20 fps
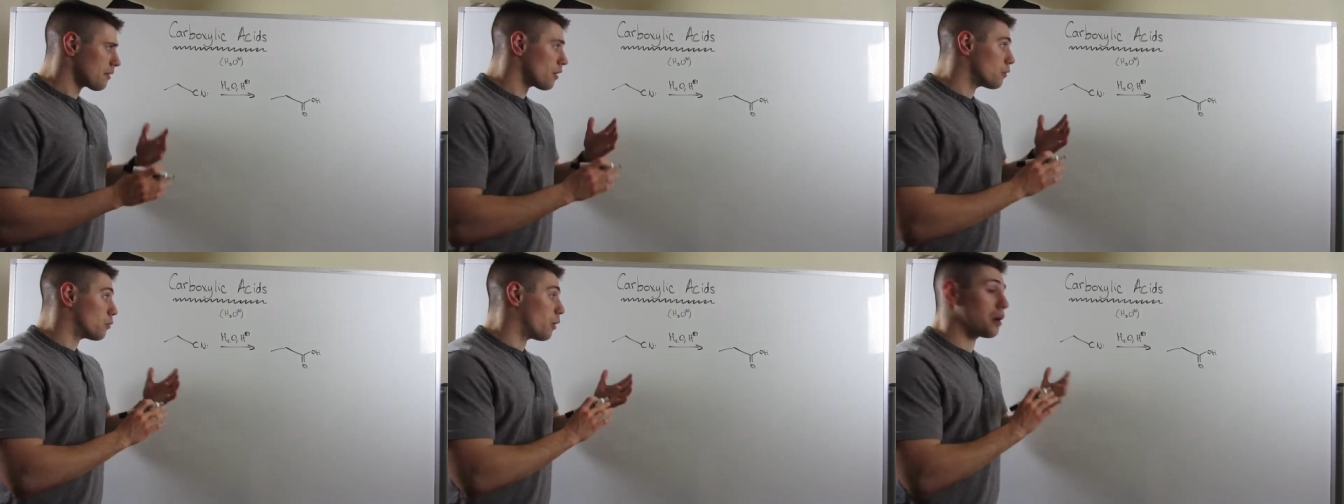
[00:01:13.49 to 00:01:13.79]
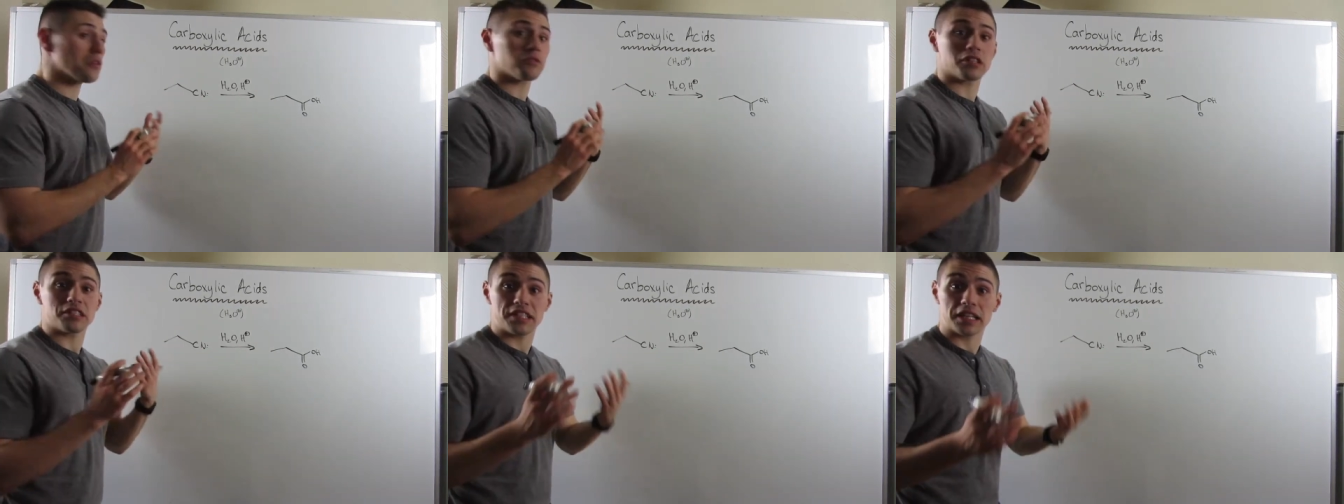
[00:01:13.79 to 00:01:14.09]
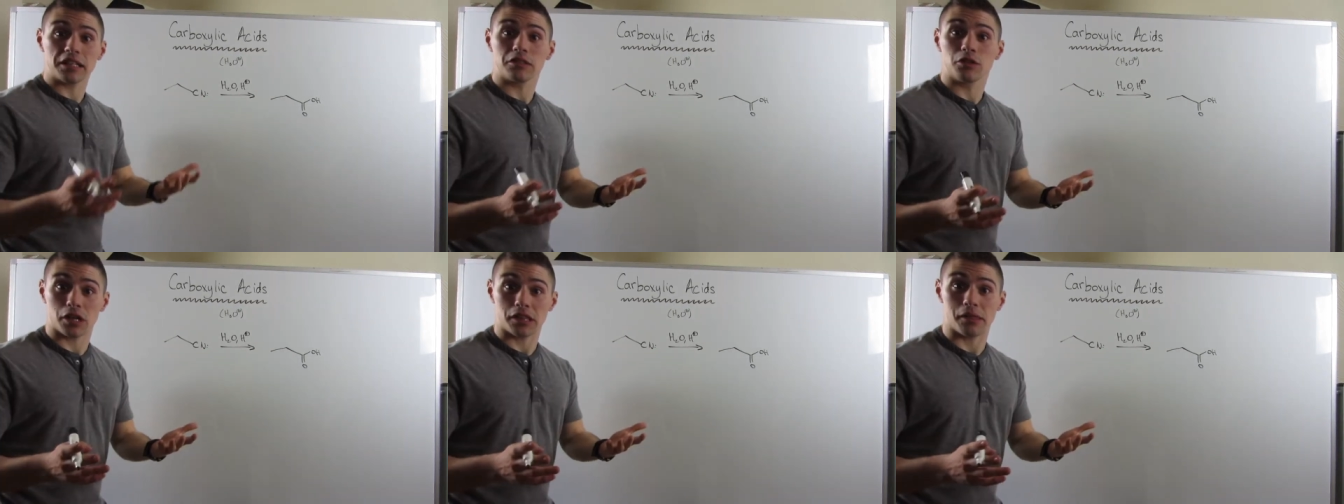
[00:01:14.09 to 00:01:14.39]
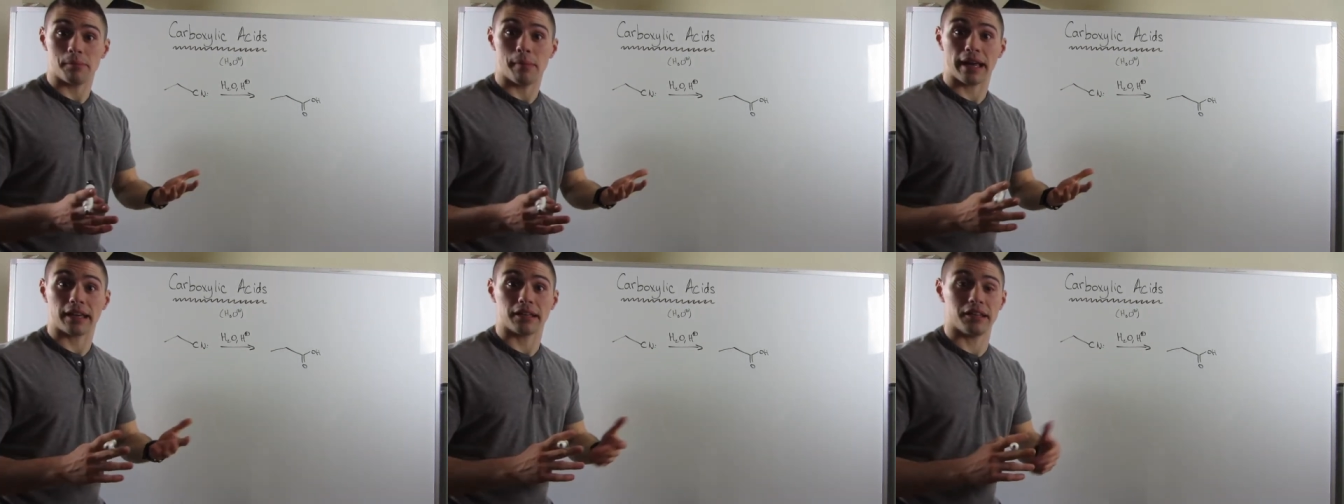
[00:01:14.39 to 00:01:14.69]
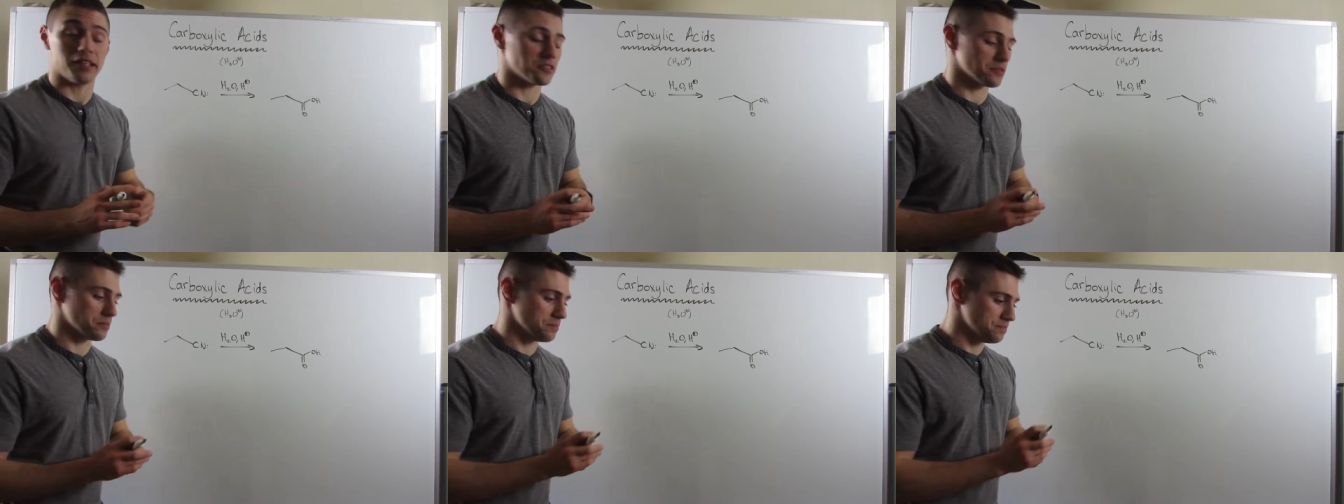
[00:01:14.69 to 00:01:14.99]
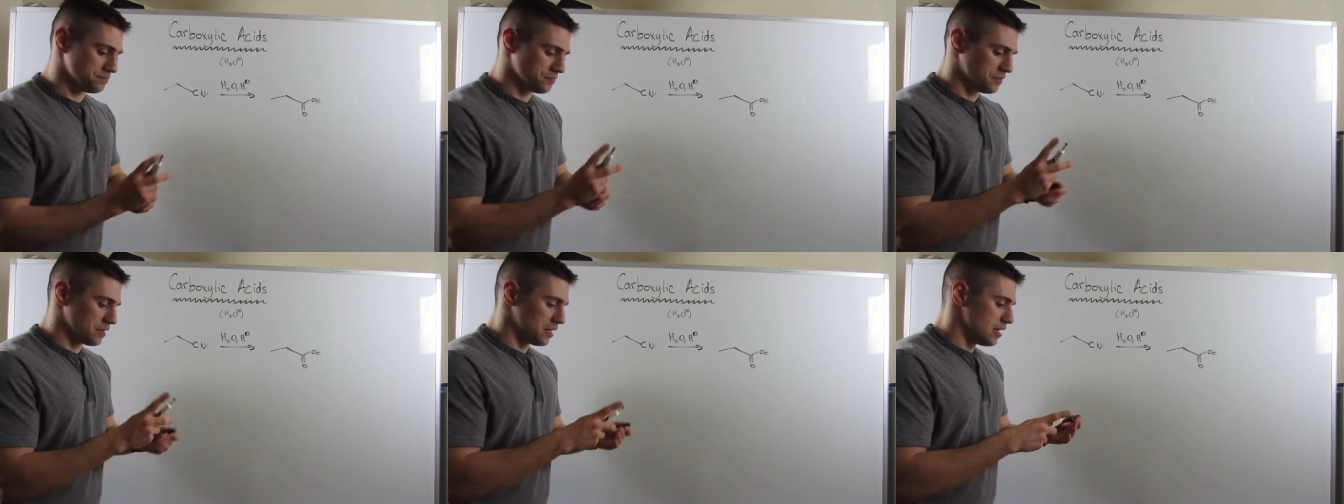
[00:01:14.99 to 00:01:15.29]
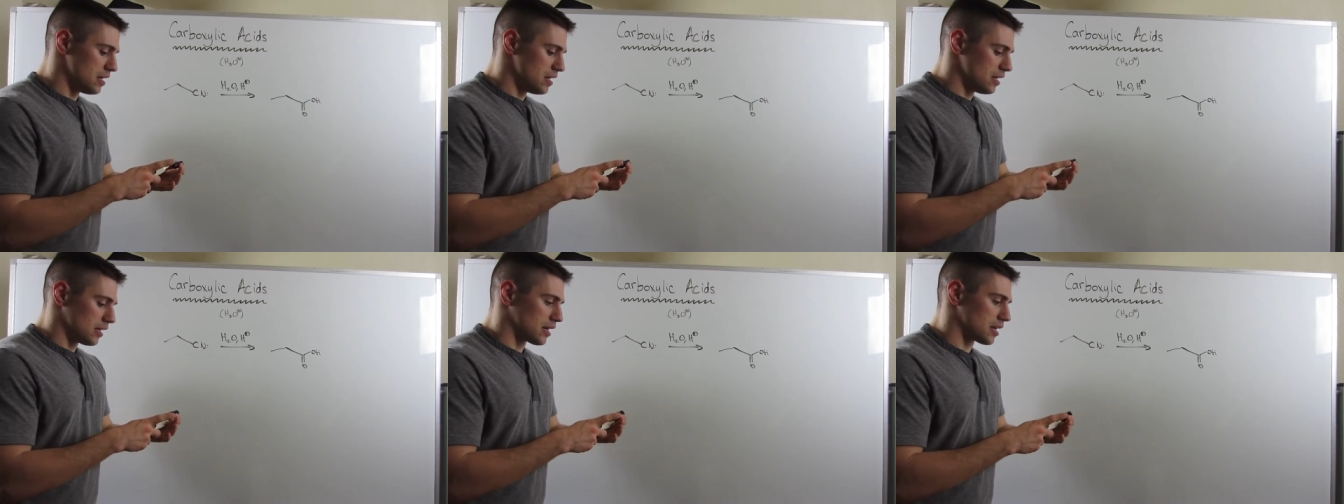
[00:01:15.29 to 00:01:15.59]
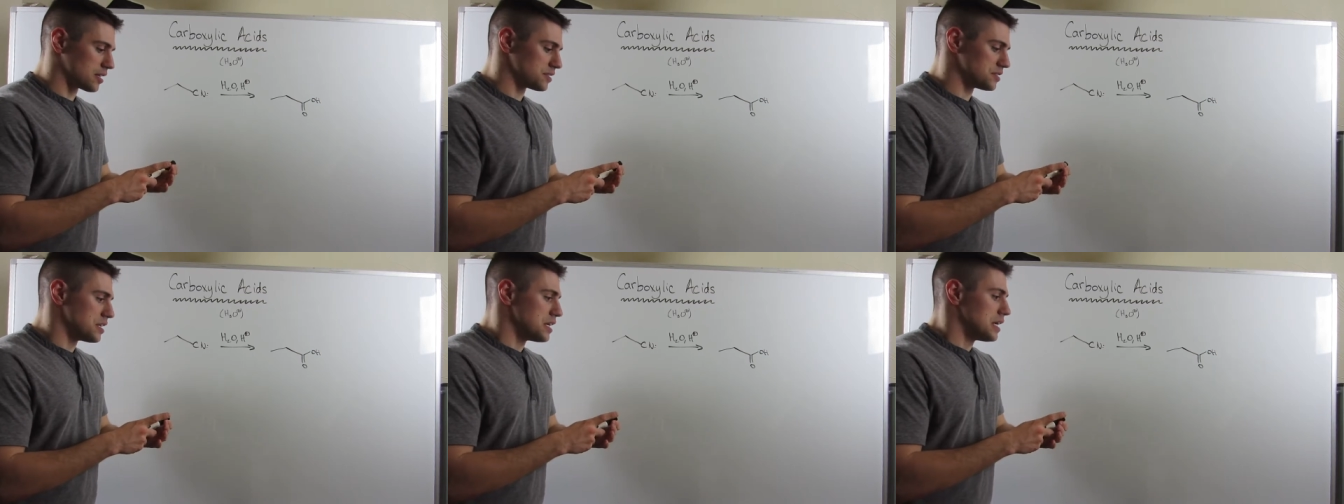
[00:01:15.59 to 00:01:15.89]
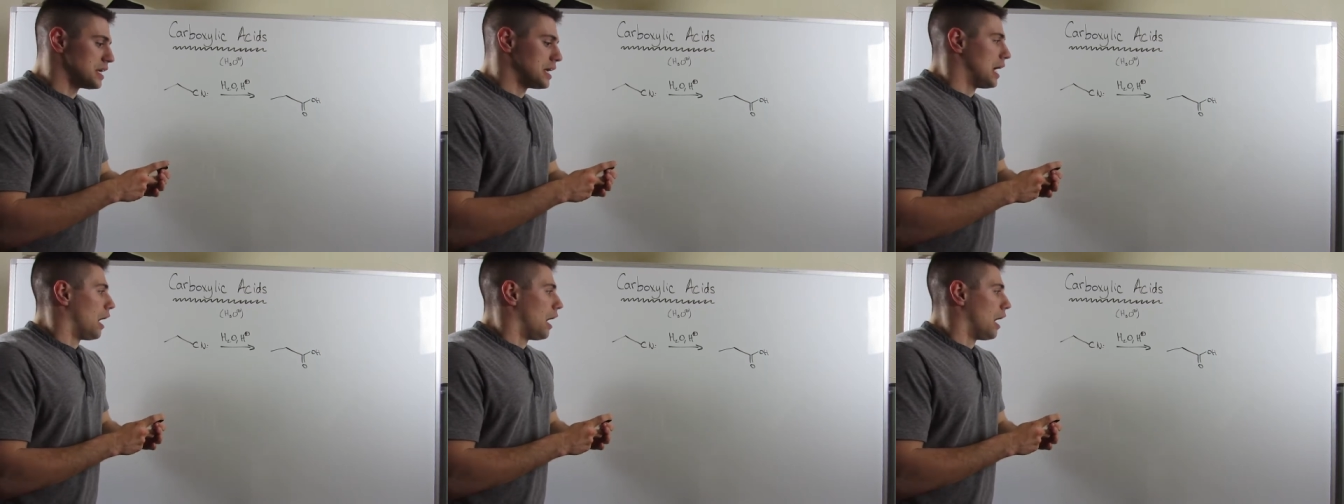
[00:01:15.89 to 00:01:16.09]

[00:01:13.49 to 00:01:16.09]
Well, let's take a look at the mechanism. Because